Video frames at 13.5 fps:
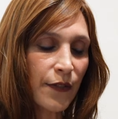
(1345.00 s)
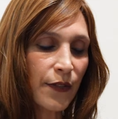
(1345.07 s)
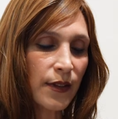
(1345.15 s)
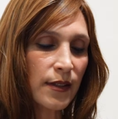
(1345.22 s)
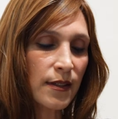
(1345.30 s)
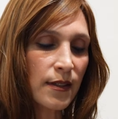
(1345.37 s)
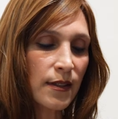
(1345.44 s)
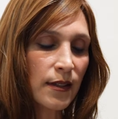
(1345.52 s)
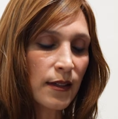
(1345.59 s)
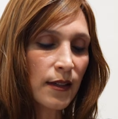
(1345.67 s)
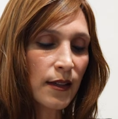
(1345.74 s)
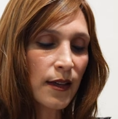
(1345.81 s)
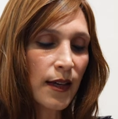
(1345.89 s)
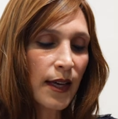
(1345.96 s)
different.
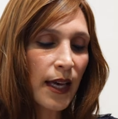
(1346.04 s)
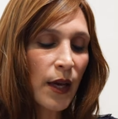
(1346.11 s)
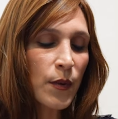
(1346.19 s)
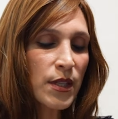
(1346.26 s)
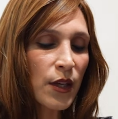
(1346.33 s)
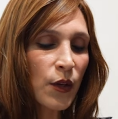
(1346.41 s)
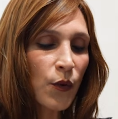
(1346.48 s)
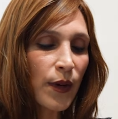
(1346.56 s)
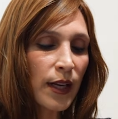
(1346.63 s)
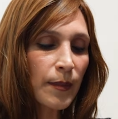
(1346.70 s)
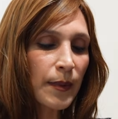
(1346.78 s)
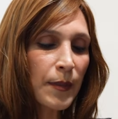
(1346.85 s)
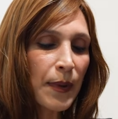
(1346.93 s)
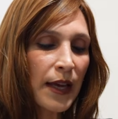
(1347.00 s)
It was an
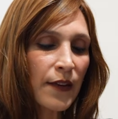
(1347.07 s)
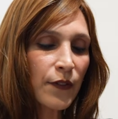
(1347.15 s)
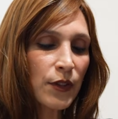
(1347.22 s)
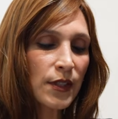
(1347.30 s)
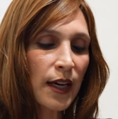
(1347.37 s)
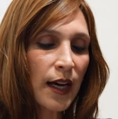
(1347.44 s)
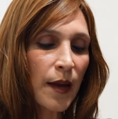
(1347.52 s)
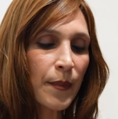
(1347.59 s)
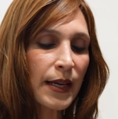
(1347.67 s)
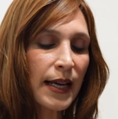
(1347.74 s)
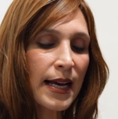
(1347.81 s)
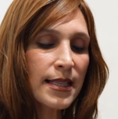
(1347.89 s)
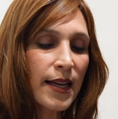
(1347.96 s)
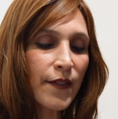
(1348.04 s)
incredibly painful time, but
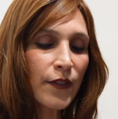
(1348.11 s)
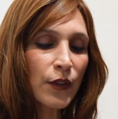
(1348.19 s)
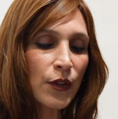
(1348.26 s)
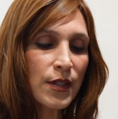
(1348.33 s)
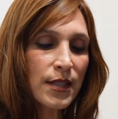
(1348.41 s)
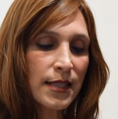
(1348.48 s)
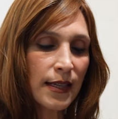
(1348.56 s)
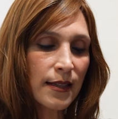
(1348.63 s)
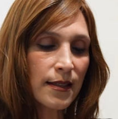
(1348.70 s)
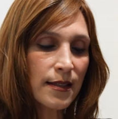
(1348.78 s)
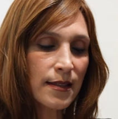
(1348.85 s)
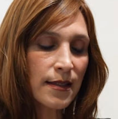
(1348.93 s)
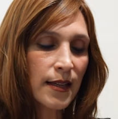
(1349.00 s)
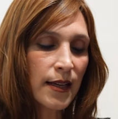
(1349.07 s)
as I've learned
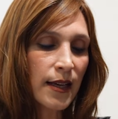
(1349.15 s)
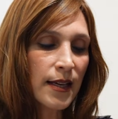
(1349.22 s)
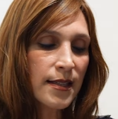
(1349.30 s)
since,